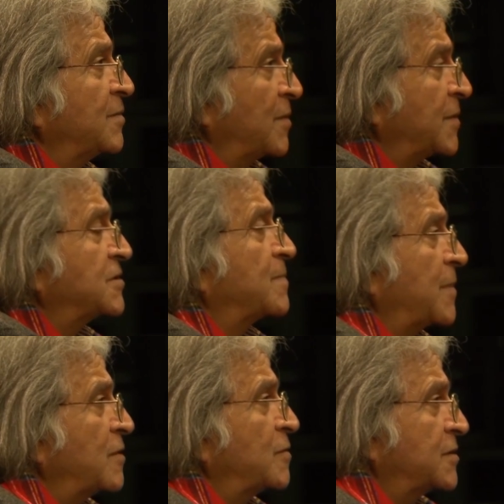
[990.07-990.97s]
Professor
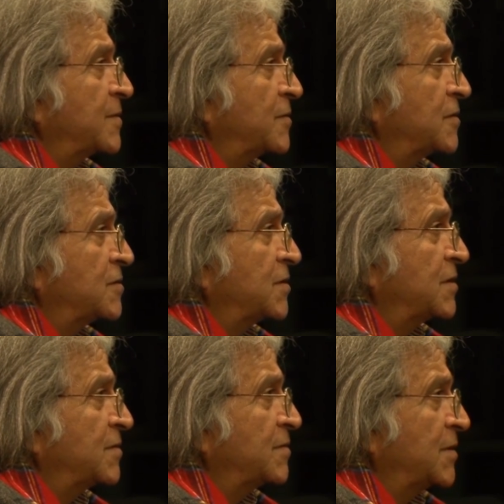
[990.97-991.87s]
Pound was, of course,
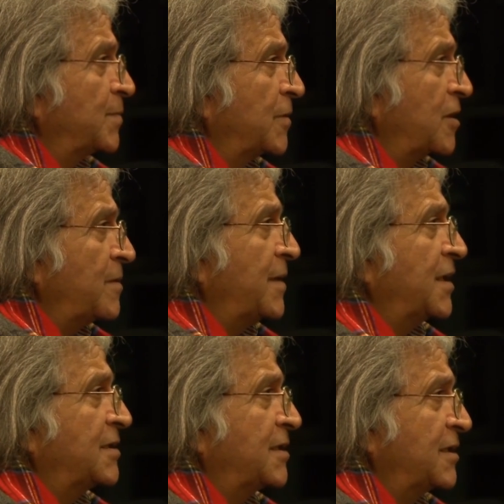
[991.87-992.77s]
a
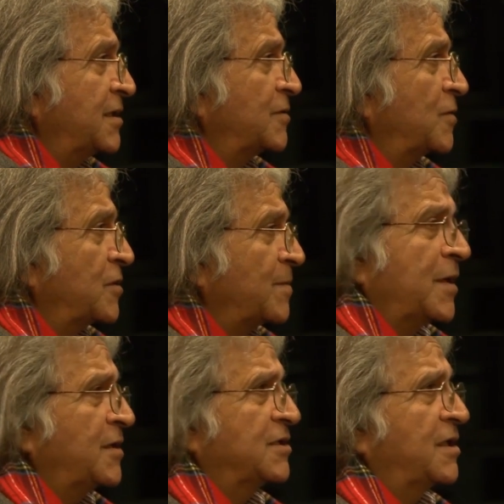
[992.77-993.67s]
polymath, and he wrote it.
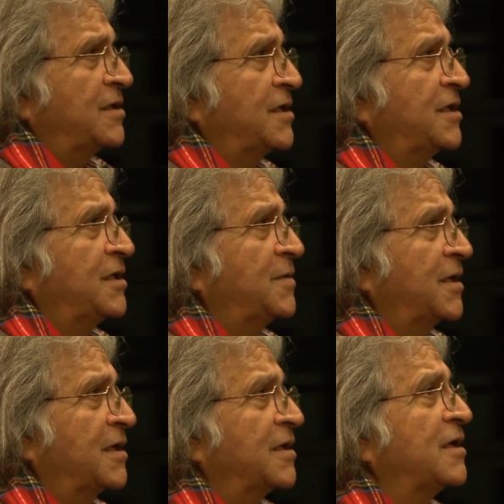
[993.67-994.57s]
But generally,
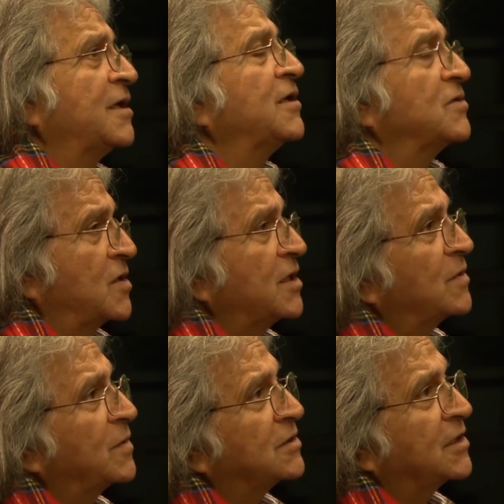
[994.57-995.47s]
so
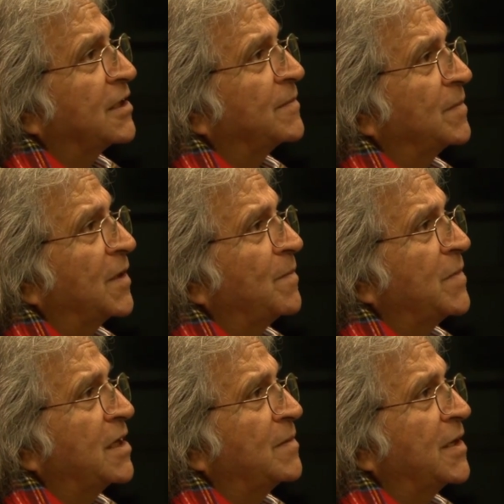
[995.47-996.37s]
it was a
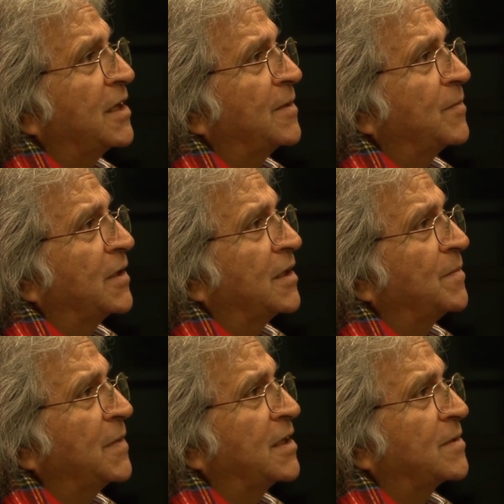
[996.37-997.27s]

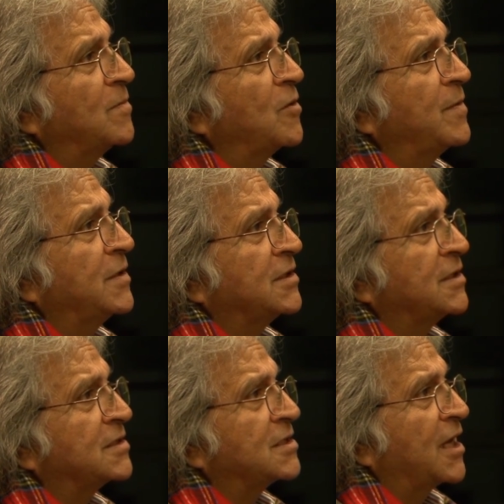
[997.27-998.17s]
big moment
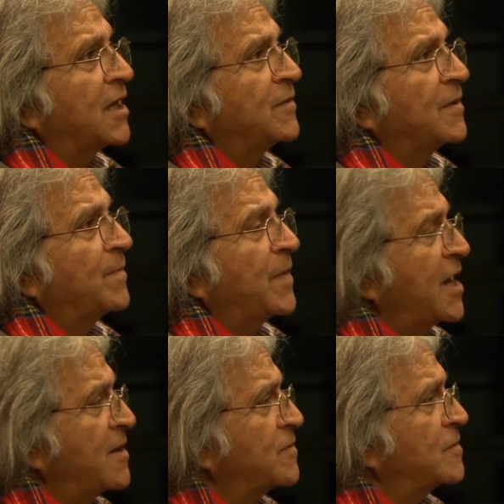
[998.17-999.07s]
in his life, and a
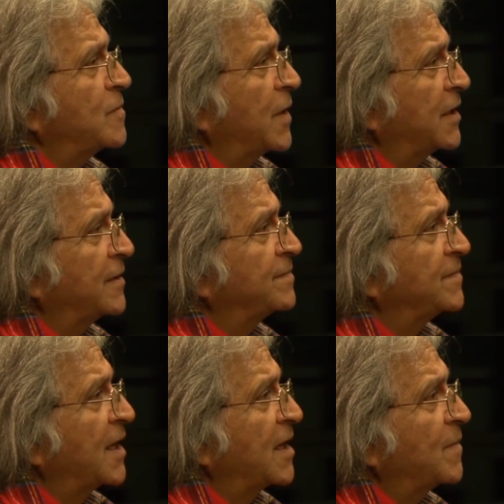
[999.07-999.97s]
painful one.
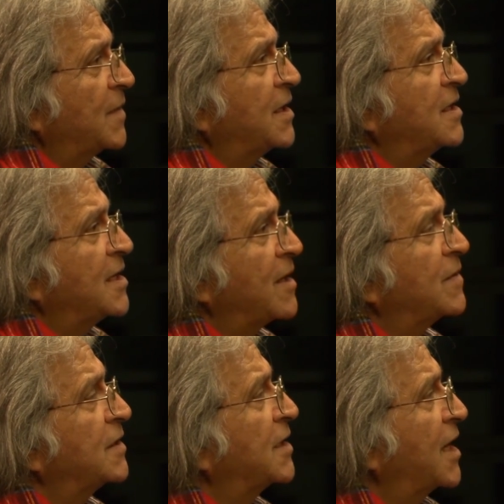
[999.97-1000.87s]
We
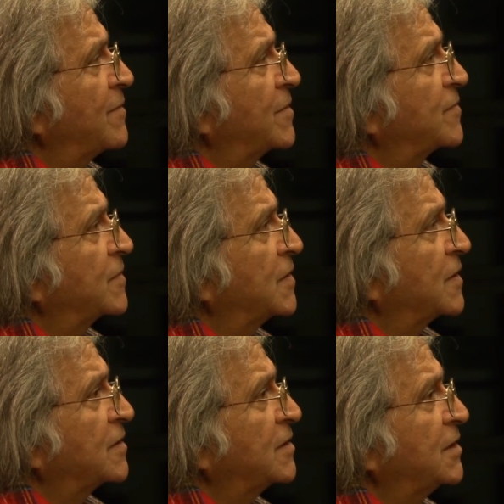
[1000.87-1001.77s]
never, ever
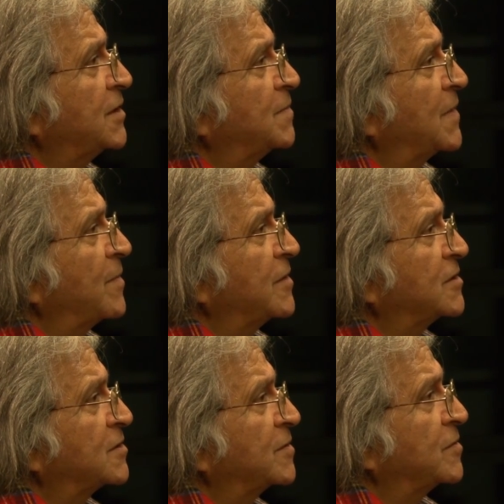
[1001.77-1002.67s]
forgot the
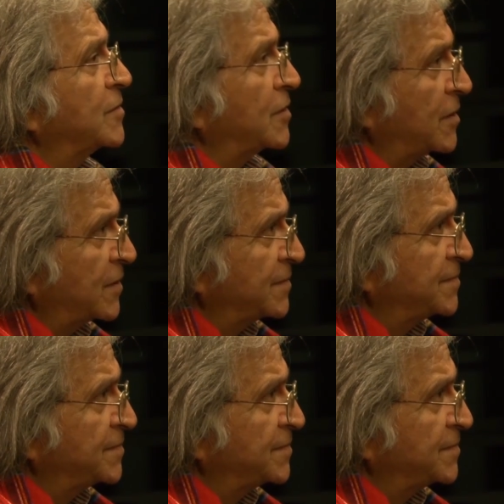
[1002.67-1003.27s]
memories of the war.